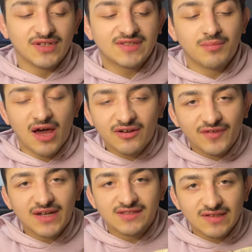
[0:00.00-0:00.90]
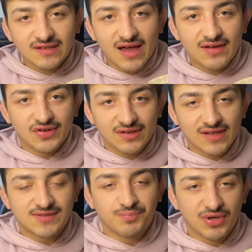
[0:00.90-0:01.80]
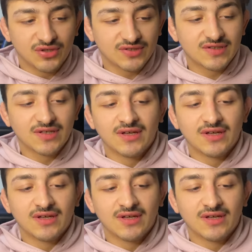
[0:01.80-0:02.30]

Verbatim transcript: It's a modified saliva that's built